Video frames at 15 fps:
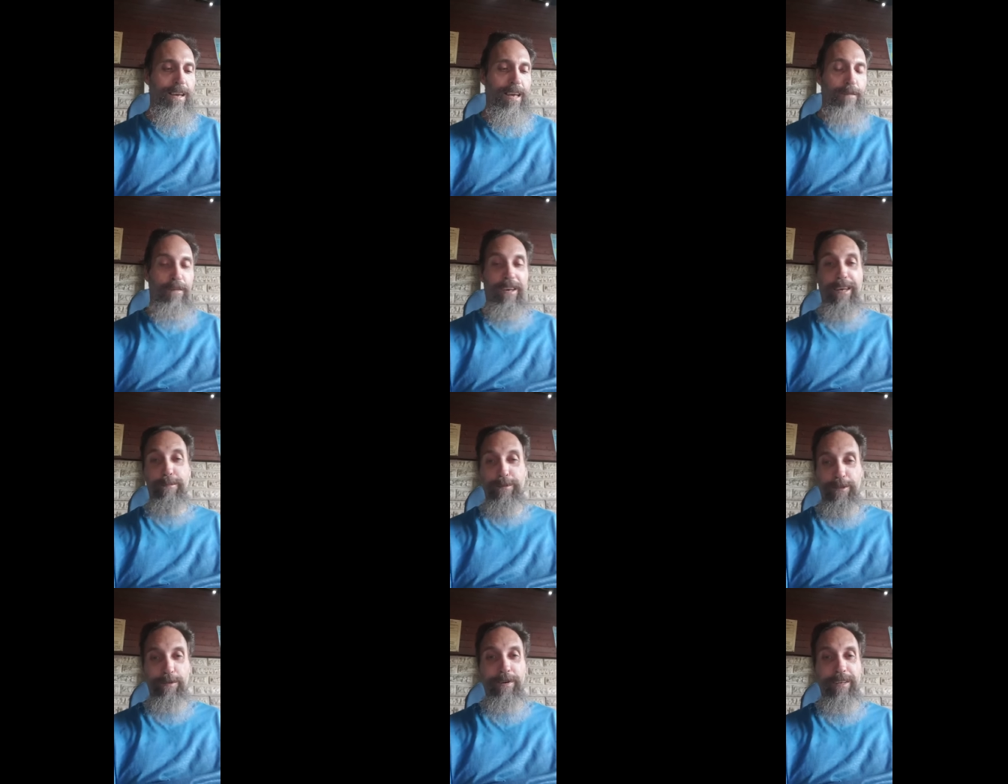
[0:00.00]
If he
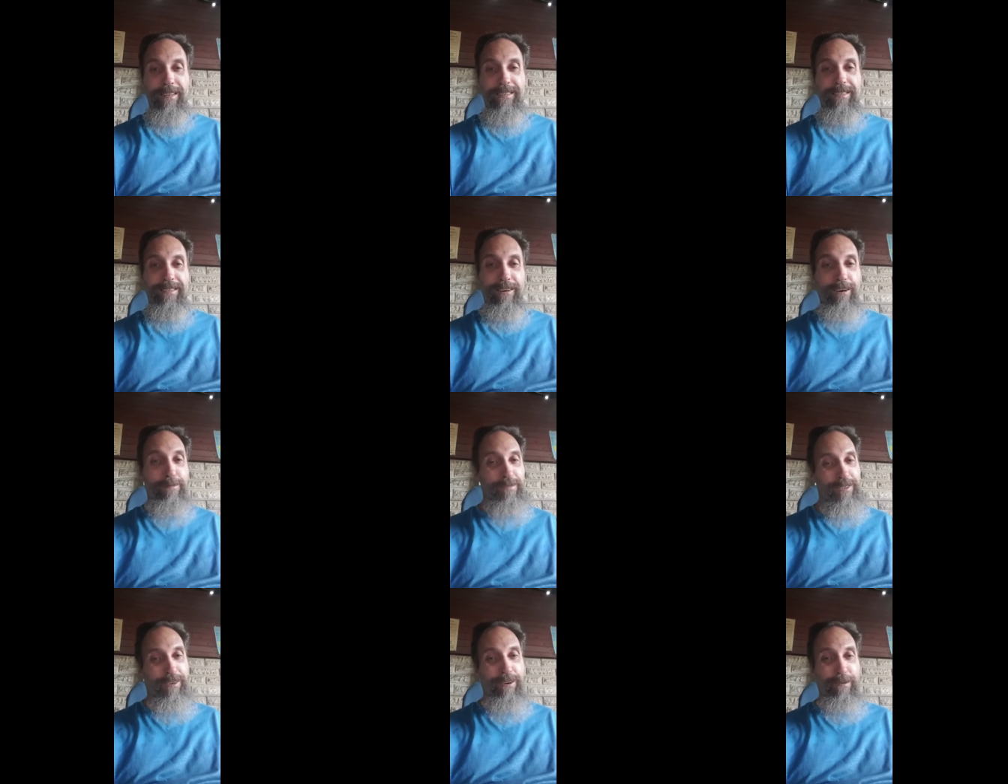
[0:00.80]
keeps doing this, though, I'm
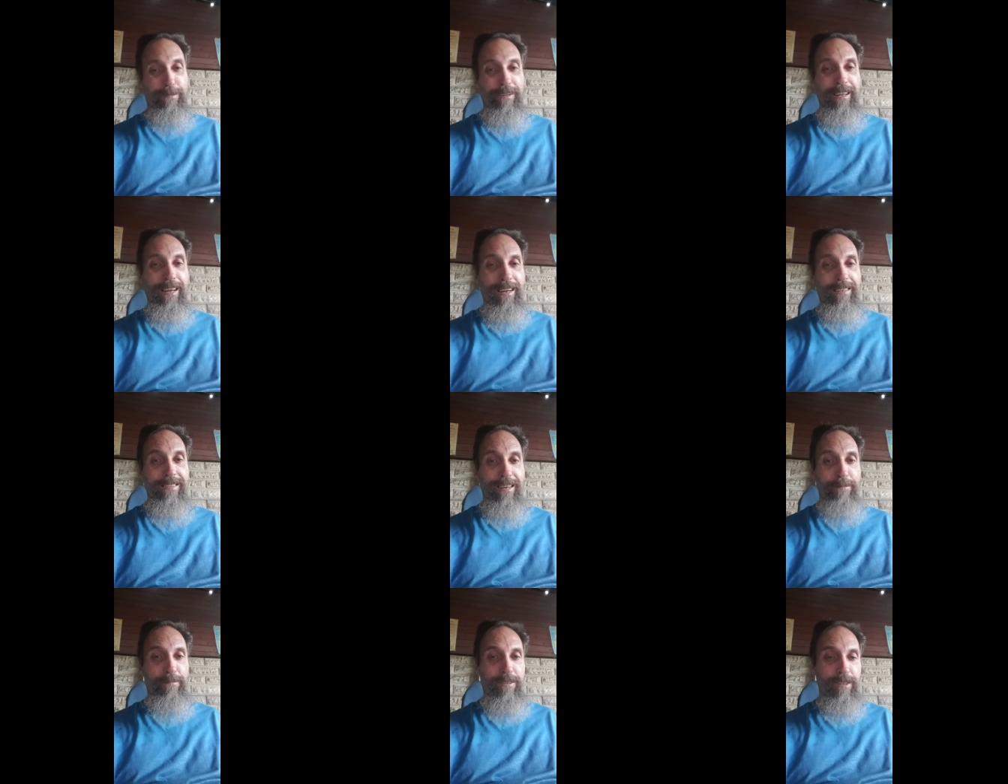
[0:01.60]
sorry, but that is
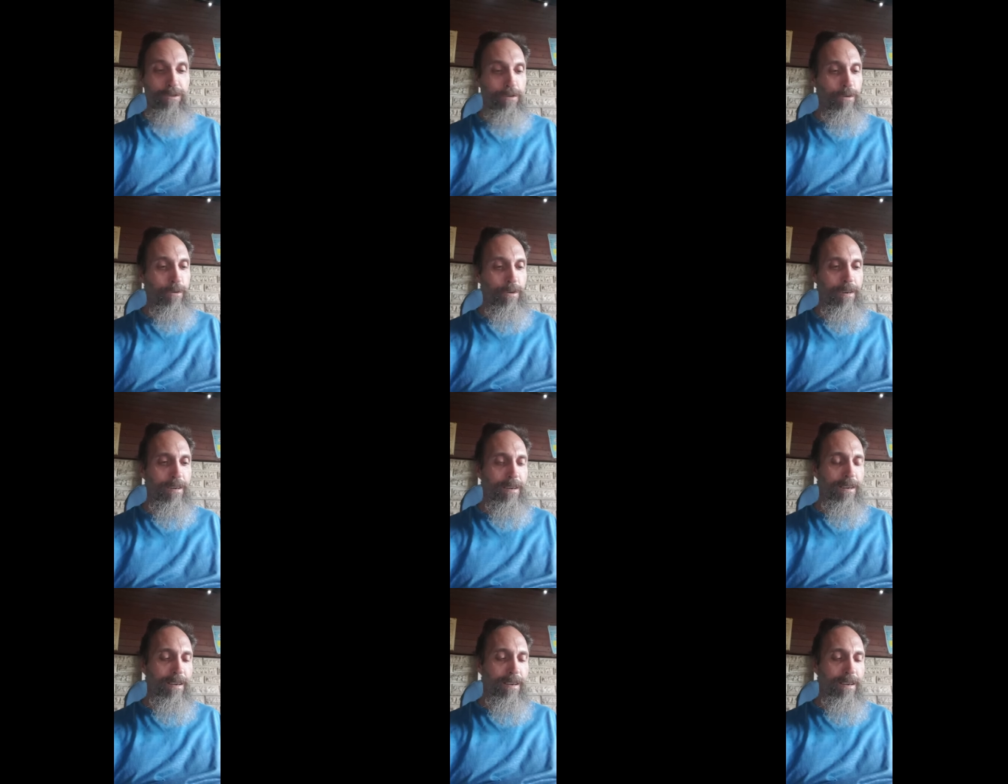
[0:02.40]
empty talk.